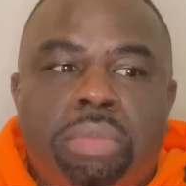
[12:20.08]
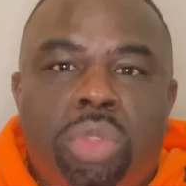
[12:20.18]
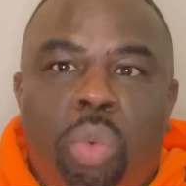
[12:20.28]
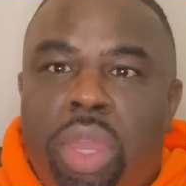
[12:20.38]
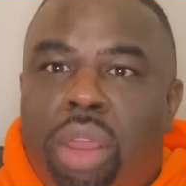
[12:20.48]

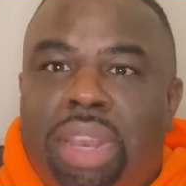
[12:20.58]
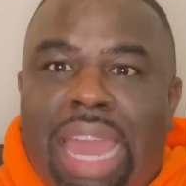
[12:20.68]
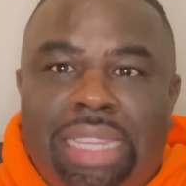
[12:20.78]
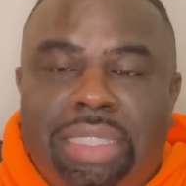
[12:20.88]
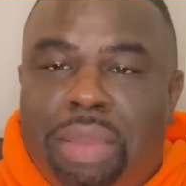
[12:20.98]
we don't
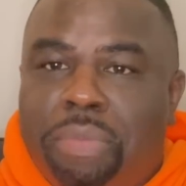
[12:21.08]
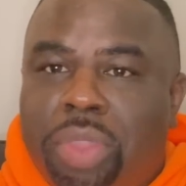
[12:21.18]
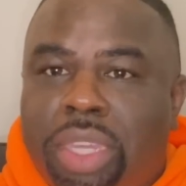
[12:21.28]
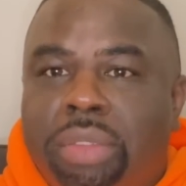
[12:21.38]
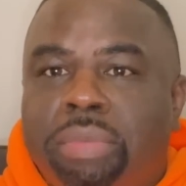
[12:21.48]
like
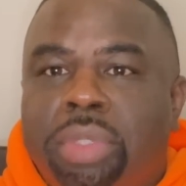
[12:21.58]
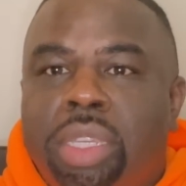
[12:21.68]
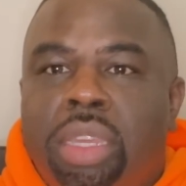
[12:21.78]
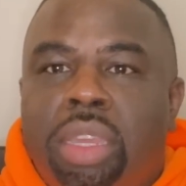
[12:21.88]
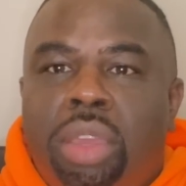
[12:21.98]
something,
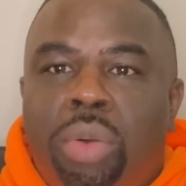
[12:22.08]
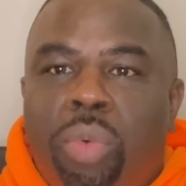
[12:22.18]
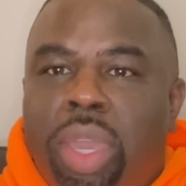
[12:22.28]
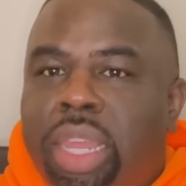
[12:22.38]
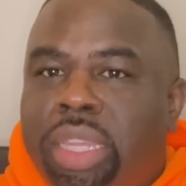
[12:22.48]

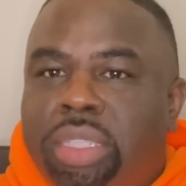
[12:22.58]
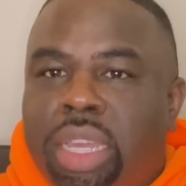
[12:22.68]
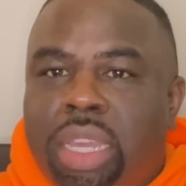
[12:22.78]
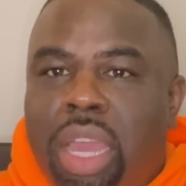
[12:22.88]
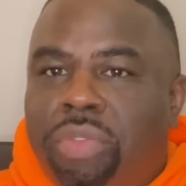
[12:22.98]
when it's
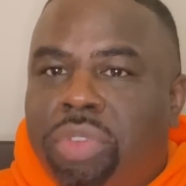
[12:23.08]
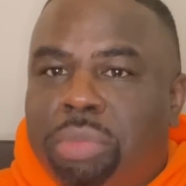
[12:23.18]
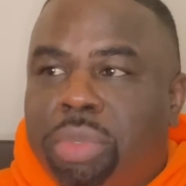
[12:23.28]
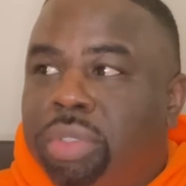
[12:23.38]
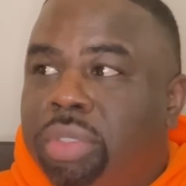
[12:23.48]

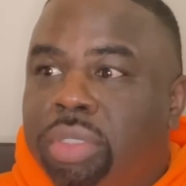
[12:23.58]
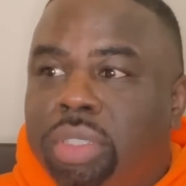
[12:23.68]
uncomfortable.